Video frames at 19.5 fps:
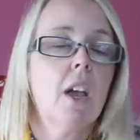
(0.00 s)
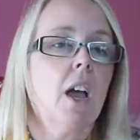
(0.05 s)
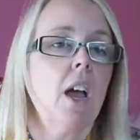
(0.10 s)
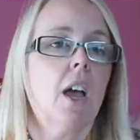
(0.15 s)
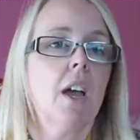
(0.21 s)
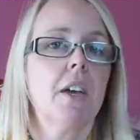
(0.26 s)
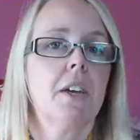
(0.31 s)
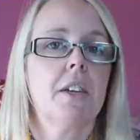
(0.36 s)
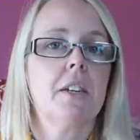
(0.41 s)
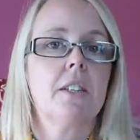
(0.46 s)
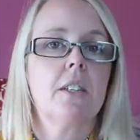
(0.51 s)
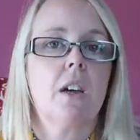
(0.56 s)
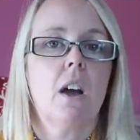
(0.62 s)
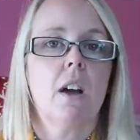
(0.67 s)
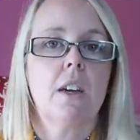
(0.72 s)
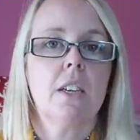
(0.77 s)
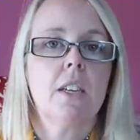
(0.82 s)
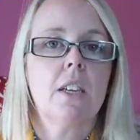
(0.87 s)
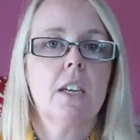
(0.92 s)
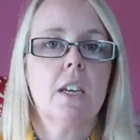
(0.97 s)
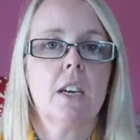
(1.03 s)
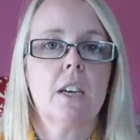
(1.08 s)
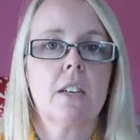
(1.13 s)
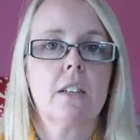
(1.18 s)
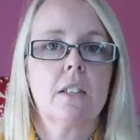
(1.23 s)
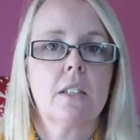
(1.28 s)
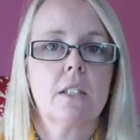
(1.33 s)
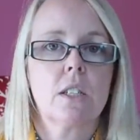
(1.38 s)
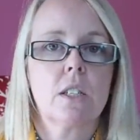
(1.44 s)
and I
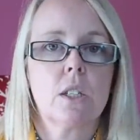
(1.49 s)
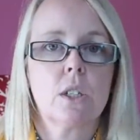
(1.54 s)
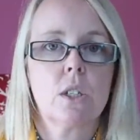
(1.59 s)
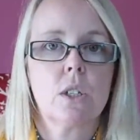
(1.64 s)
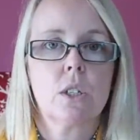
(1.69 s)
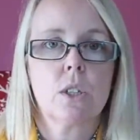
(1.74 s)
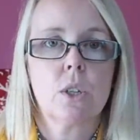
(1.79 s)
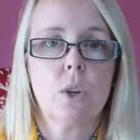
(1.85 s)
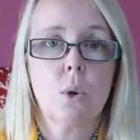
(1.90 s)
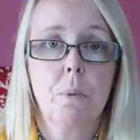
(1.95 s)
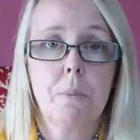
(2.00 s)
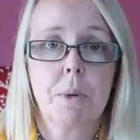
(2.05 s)
get so